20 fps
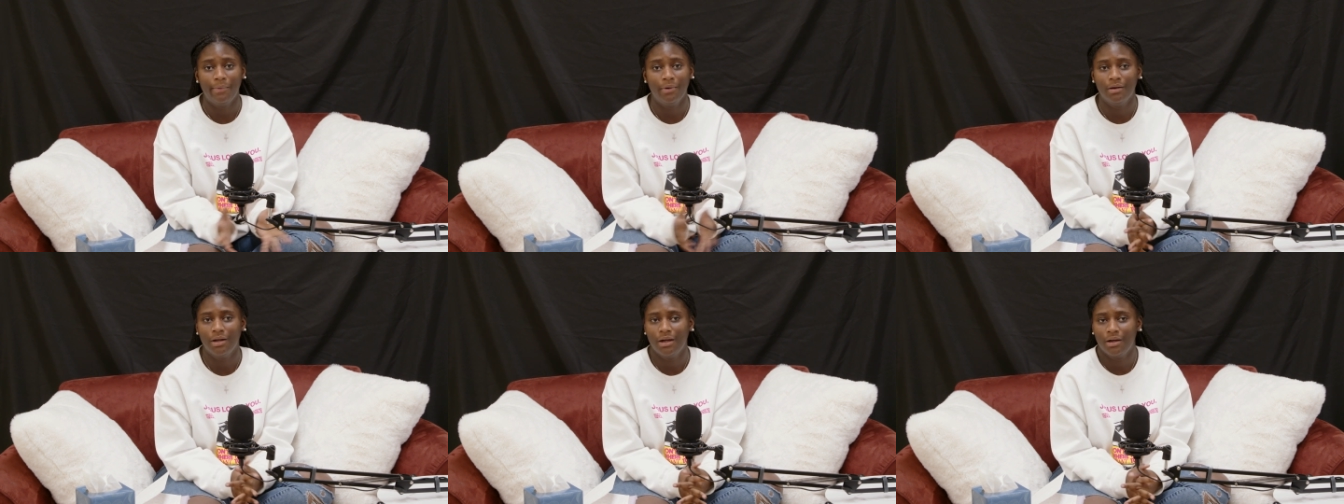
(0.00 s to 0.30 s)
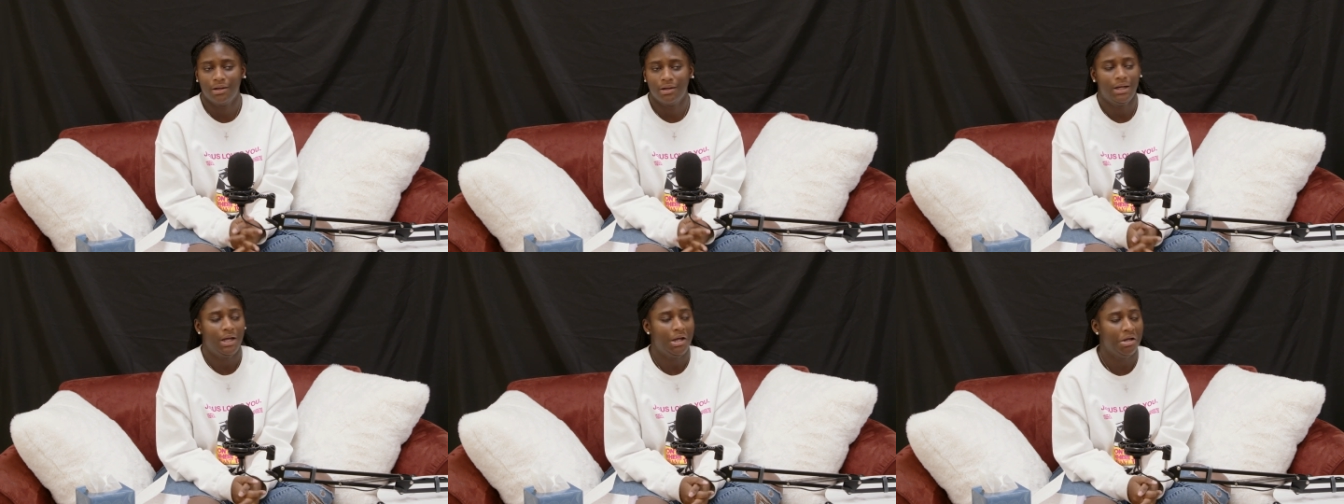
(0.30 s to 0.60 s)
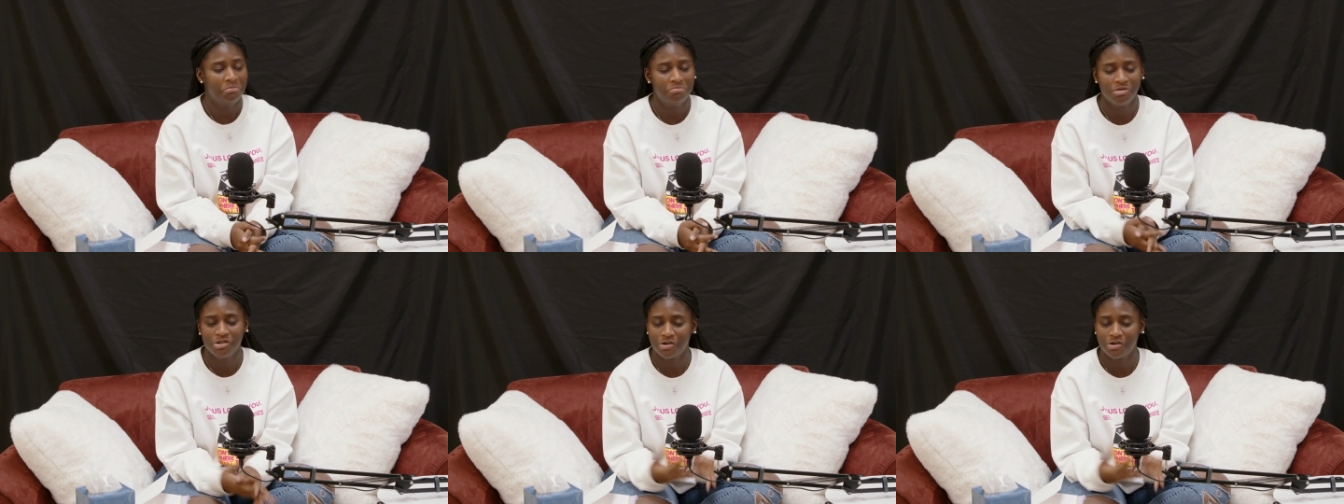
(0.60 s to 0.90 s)
Like, I
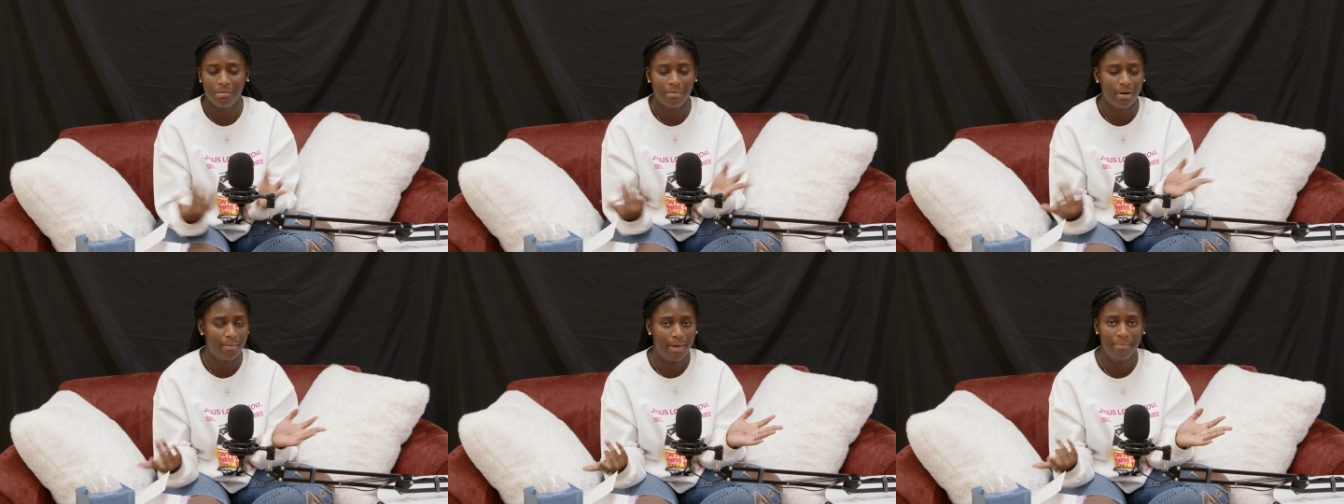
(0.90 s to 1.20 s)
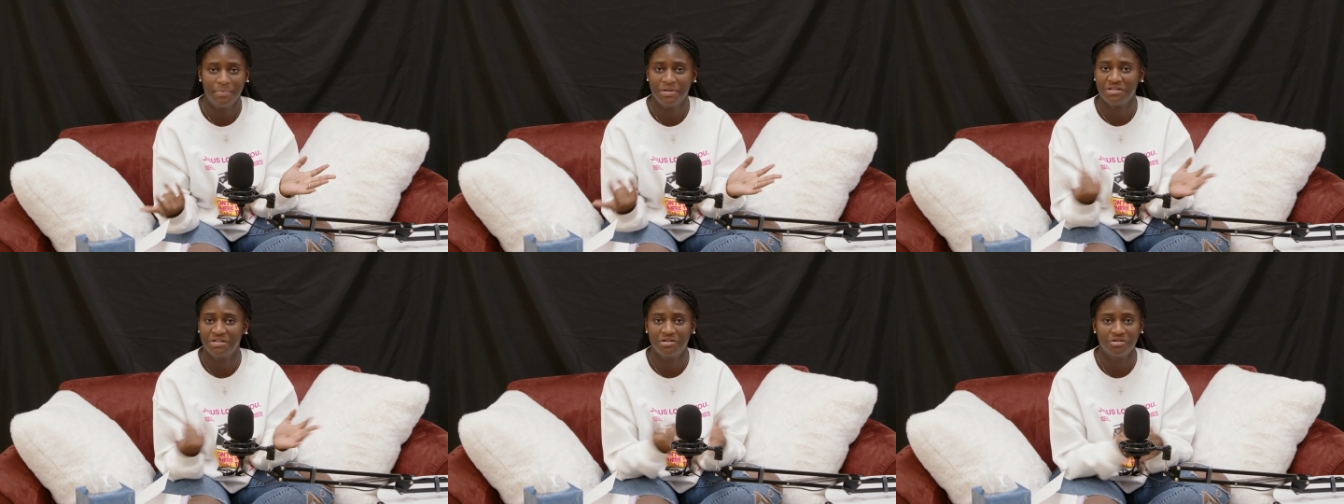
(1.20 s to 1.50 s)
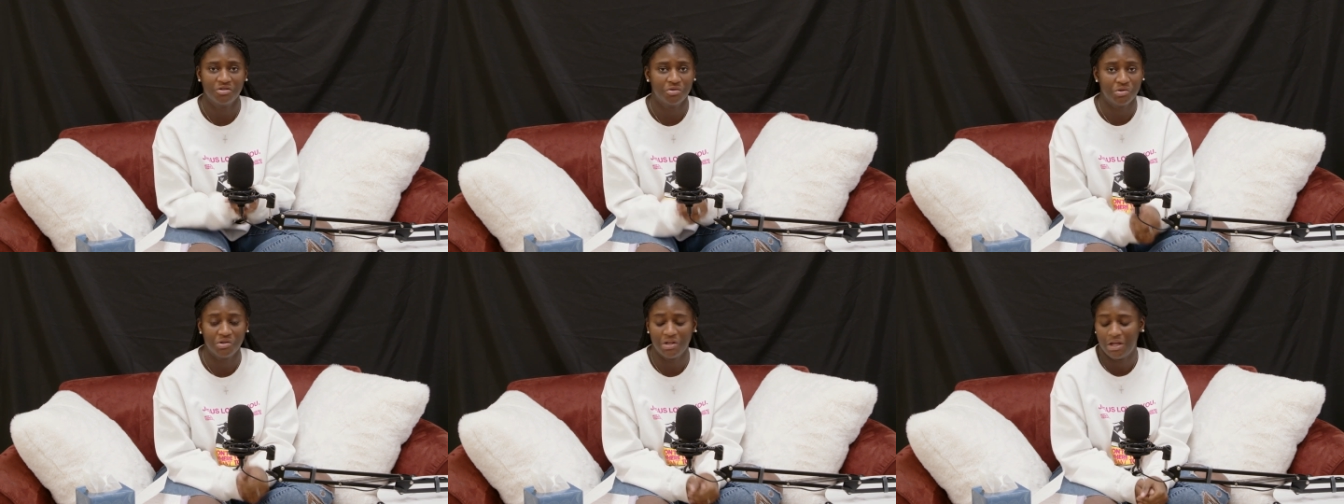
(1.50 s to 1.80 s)
was going about my business. It
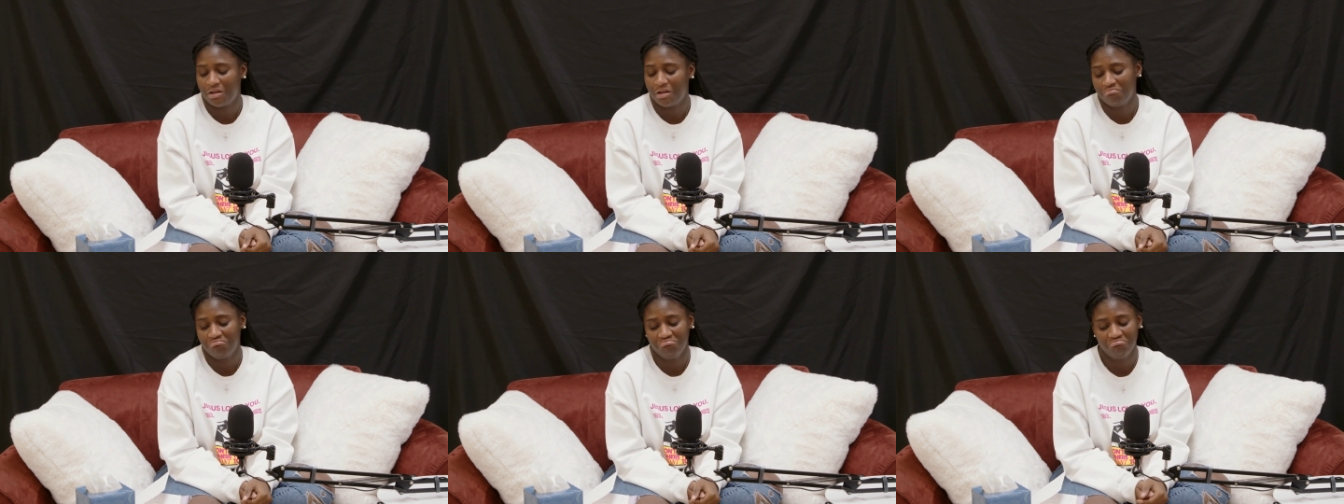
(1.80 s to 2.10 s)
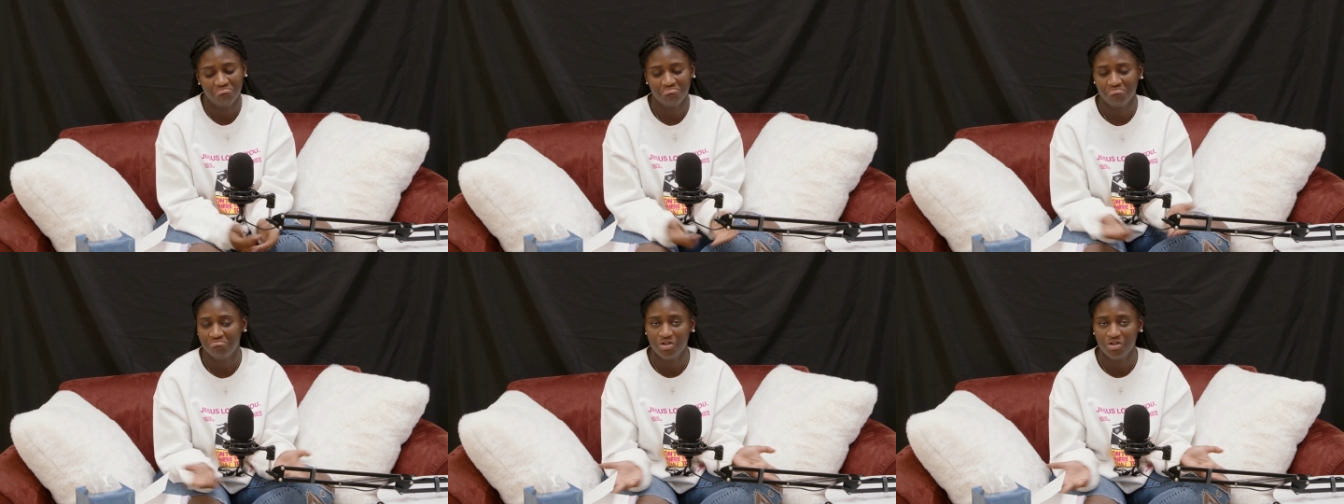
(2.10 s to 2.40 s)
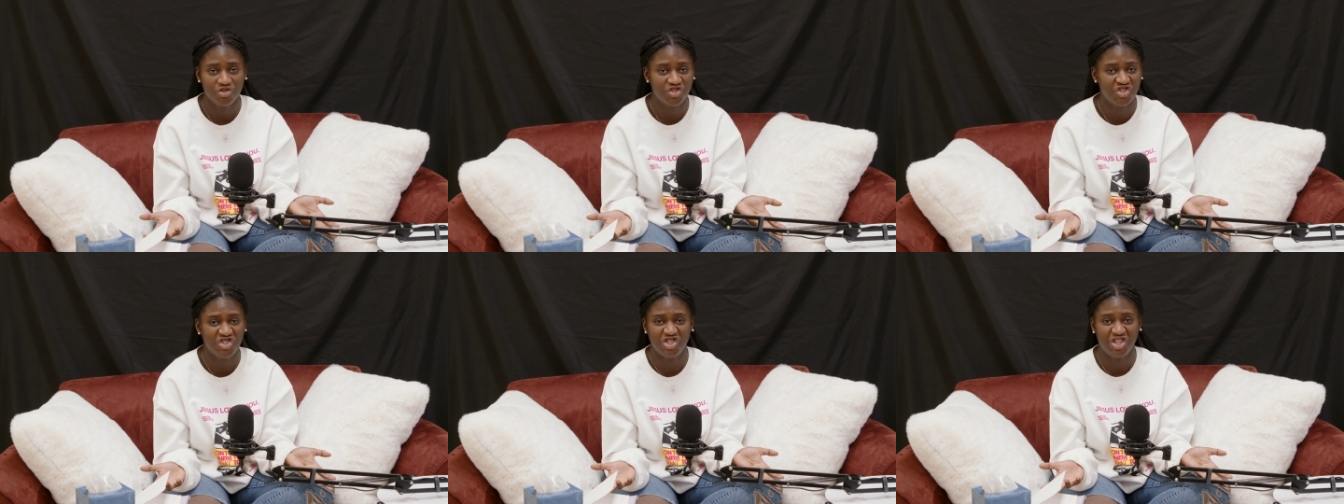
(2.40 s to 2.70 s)
was like, it's
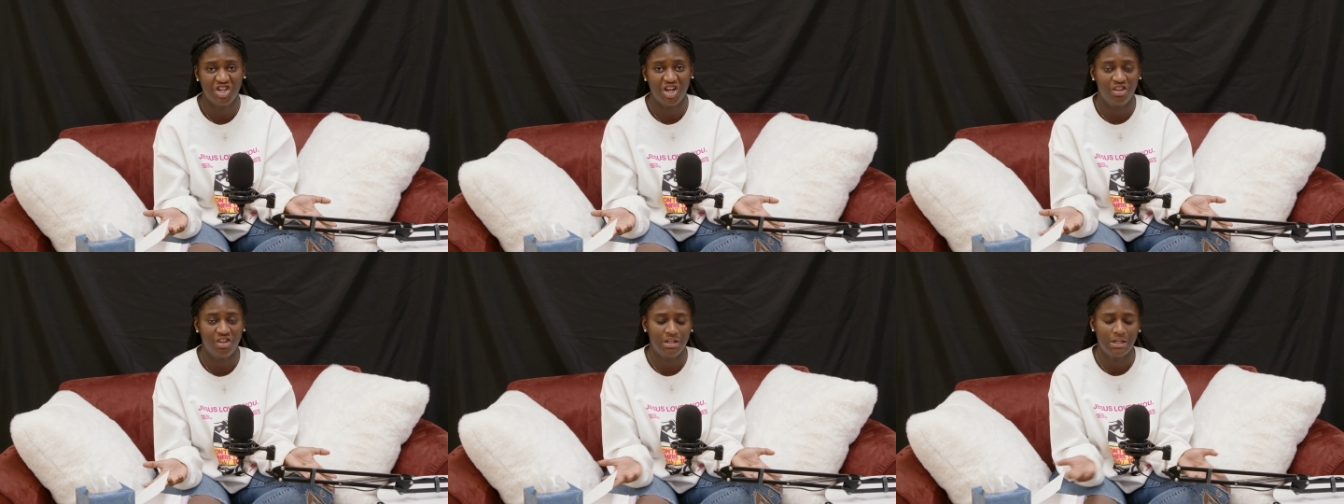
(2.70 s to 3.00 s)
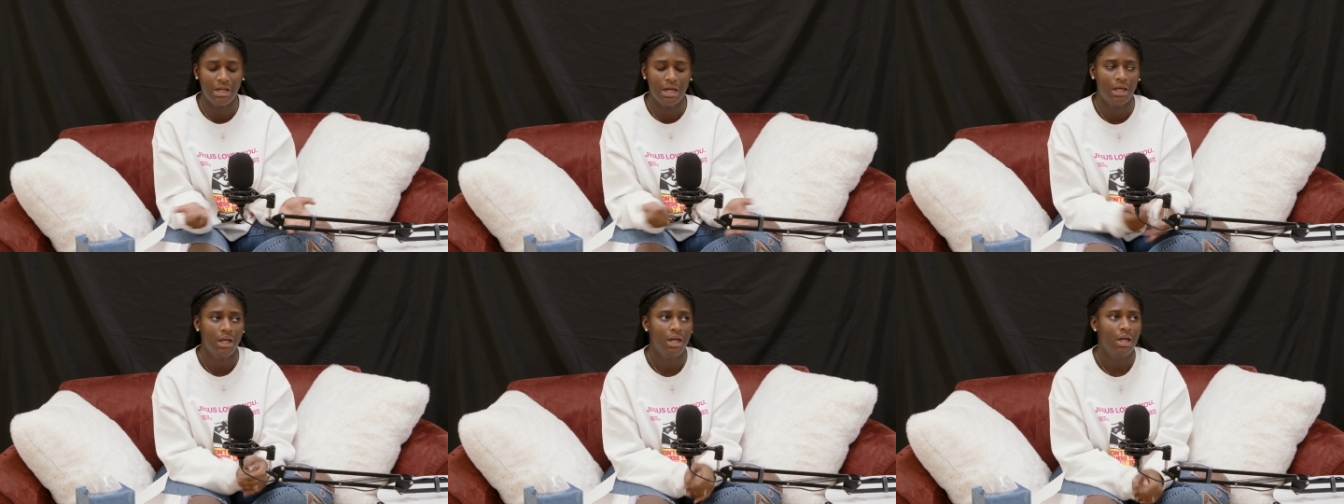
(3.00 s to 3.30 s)
just another day.